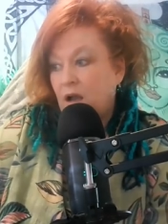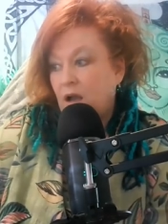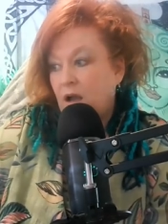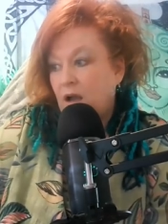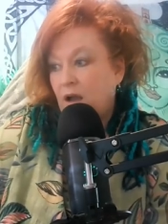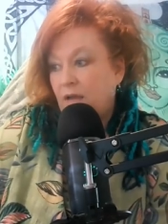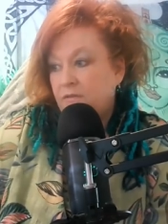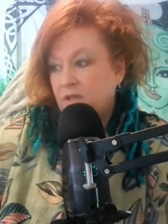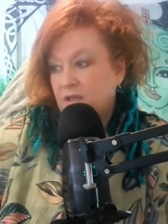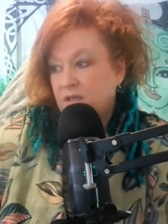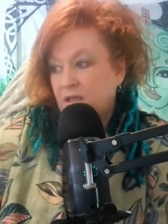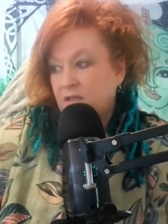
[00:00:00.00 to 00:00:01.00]
I've
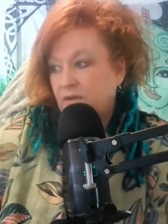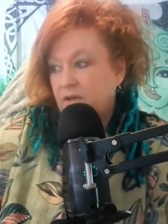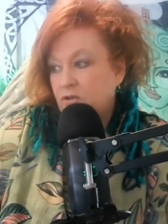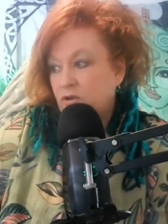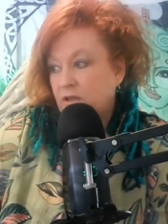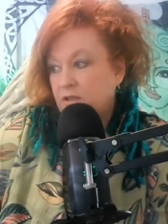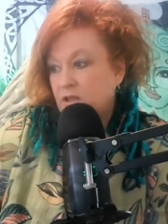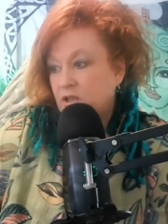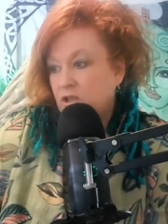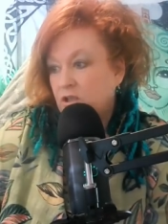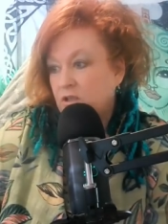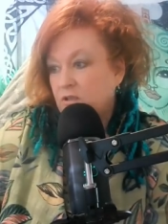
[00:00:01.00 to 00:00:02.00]
successfully
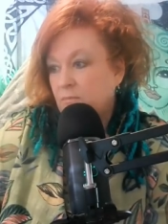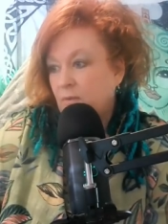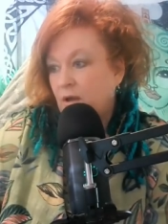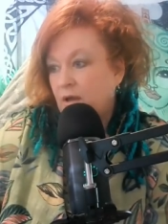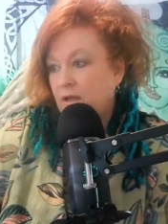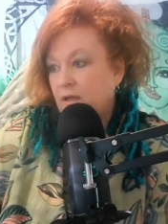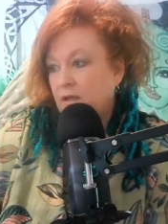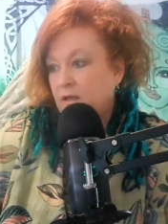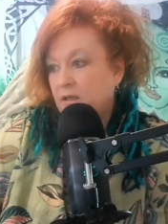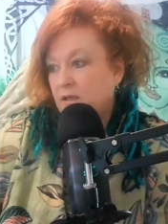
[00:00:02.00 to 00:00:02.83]
transitioned my